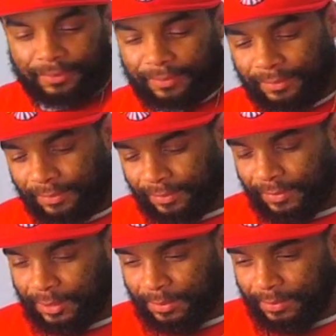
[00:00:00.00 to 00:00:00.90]

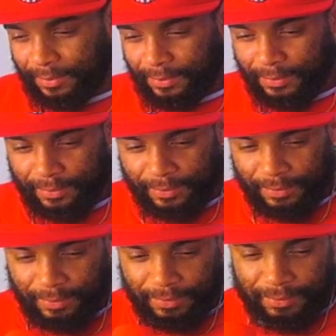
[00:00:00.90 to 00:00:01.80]

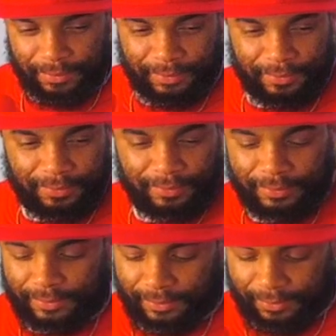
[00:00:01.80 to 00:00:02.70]

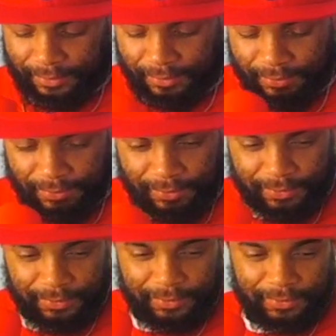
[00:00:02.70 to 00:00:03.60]

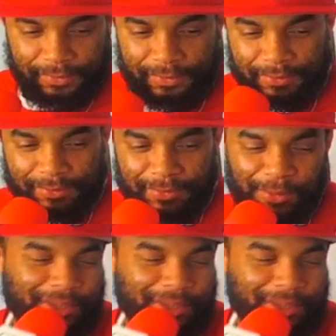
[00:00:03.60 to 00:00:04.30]
[no speech]